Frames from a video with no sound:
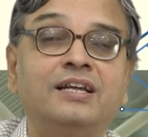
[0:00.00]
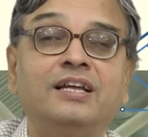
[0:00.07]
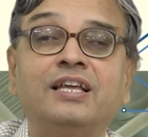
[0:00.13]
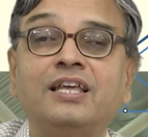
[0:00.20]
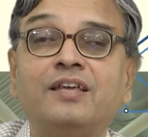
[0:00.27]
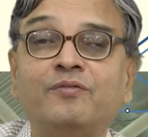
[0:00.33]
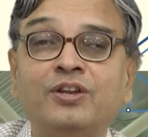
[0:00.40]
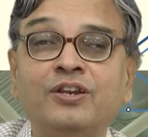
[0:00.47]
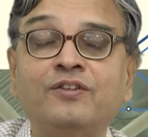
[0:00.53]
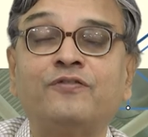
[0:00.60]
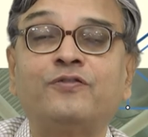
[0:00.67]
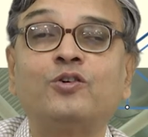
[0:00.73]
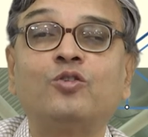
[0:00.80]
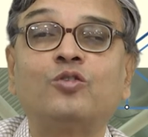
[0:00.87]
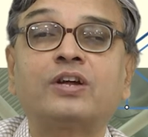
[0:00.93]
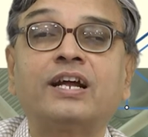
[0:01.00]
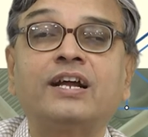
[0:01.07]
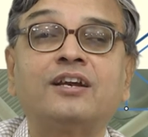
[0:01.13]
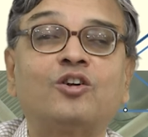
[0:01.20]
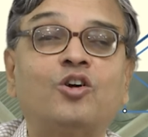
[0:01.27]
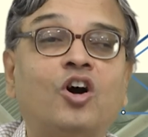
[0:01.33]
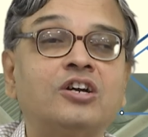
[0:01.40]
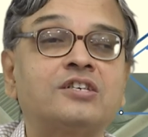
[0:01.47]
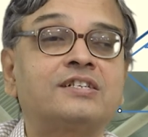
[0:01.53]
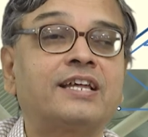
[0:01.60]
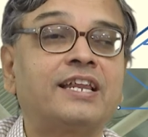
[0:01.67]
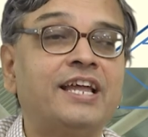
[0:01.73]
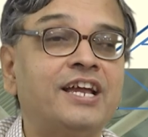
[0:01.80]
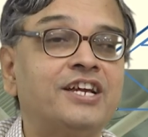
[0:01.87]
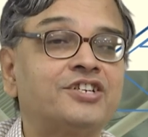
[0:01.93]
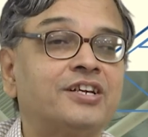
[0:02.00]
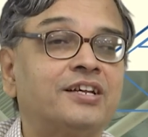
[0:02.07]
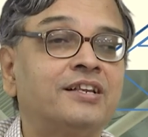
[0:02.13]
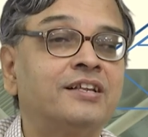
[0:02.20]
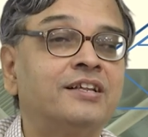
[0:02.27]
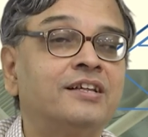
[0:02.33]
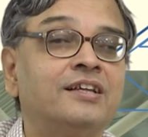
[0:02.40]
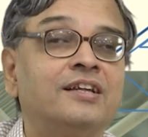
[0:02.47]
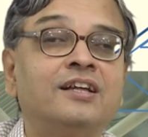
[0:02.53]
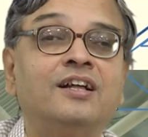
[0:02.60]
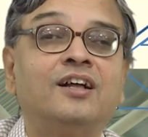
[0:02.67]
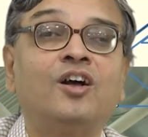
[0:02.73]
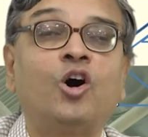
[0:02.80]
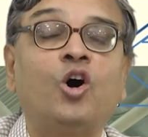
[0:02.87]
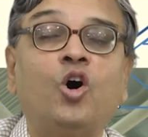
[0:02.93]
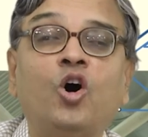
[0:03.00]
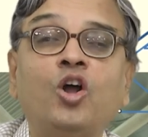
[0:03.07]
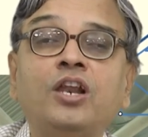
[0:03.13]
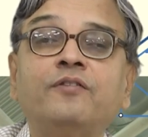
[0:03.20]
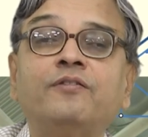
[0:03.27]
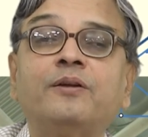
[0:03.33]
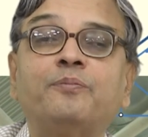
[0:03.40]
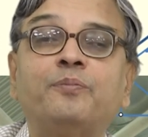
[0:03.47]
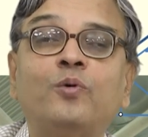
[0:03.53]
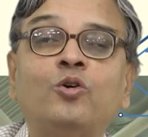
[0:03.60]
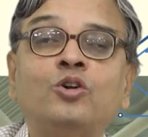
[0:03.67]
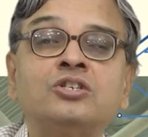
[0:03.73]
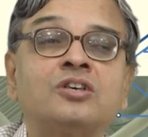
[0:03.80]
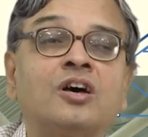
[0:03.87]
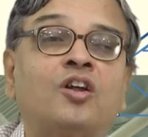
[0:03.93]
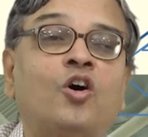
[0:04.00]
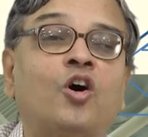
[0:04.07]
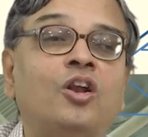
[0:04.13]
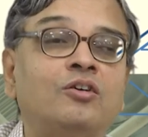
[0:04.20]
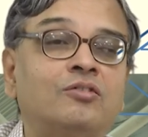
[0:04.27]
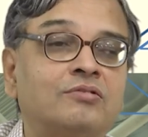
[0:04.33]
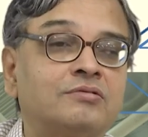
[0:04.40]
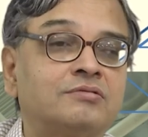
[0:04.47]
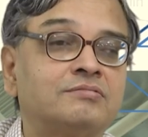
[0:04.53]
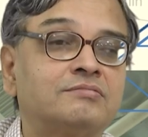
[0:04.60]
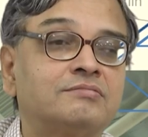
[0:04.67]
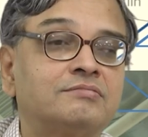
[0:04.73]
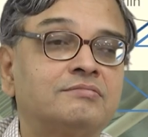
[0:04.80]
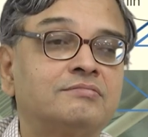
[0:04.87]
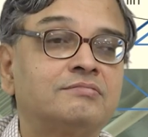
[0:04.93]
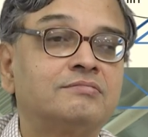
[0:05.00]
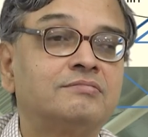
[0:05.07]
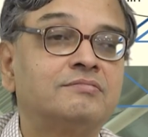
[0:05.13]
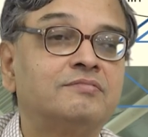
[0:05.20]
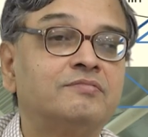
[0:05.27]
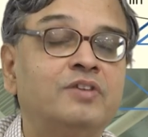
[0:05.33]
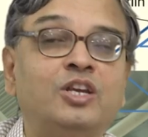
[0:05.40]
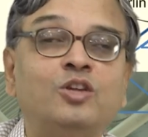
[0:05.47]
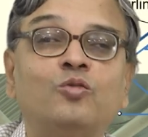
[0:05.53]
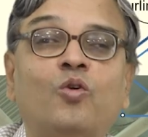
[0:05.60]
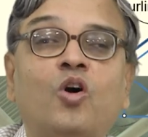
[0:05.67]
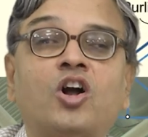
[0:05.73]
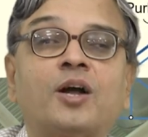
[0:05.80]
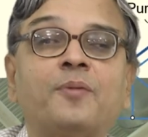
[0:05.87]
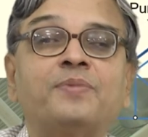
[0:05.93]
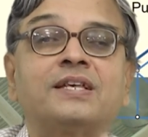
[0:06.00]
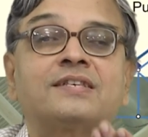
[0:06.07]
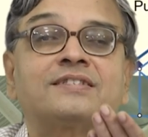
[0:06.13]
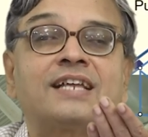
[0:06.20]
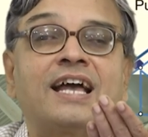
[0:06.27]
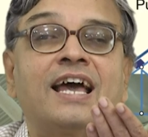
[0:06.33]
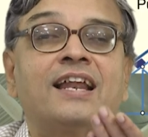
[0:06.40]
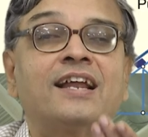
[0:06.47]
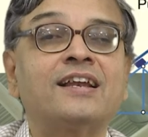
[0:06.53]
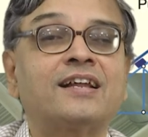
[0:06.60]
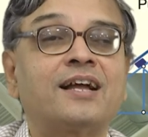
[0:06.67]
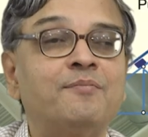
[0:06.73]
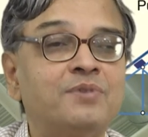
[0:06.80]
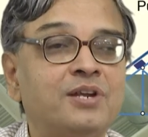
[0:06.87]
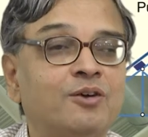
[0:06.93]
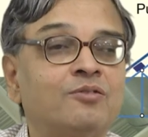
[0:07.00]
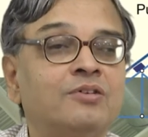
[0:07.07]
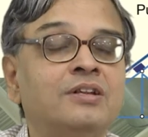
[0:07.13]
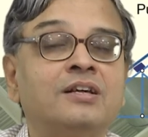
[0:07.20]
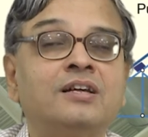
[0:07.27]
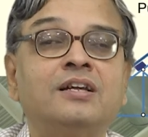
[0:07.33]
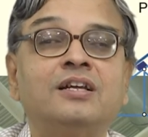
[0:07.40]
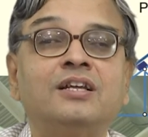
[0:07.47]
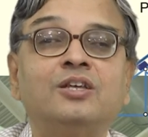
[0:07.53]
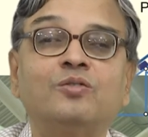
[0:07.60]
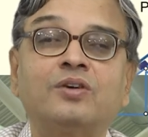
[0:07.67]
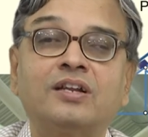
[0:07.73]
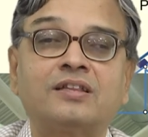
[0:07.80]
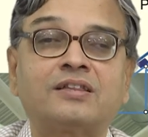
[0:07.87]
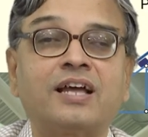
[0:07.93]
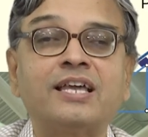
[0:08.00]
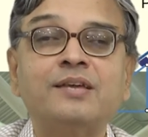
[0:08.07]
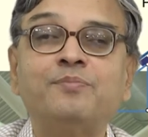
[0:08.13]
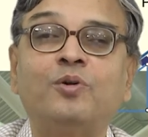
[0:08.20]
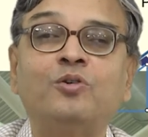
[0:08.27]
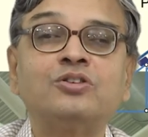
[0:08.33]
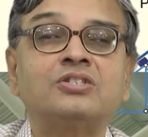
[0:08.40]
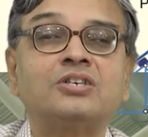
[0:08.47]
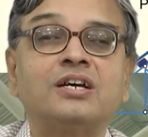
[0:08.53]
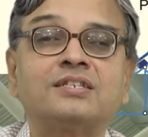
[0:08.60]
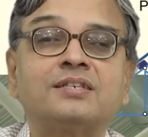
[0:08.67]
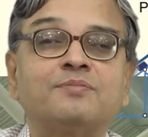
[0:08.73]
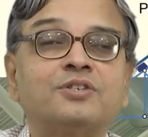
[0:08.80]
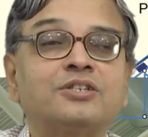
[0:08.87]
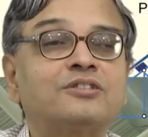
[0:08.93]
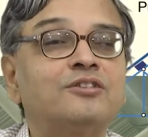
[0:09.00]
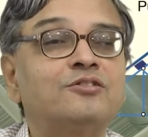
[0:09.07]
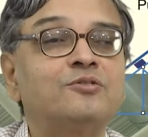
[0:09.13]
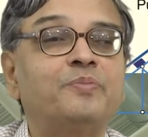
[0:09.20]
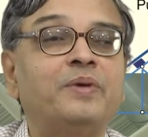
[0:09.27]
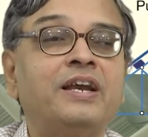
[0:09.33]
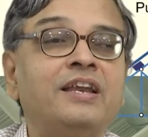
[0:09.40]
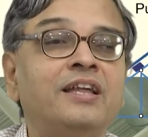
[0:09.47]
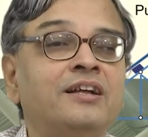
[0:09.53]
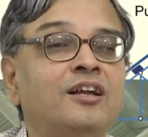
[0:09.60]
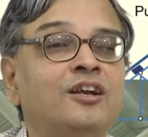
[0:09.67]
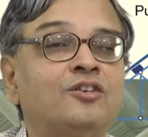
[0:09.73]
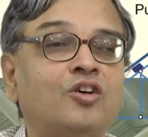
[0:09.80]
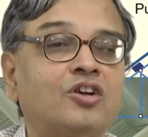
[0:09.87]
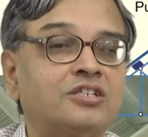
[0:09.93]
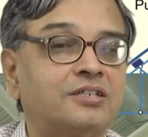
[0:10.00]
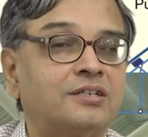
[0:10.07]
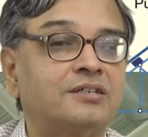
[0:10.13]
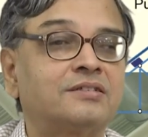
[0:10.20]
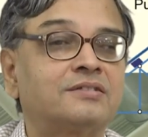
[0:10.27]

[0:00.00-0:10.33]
Even if you look at God's creation, all your bones are hollow. When you walk up the stair and come down, your thigh bones are subjected to bending and torsion.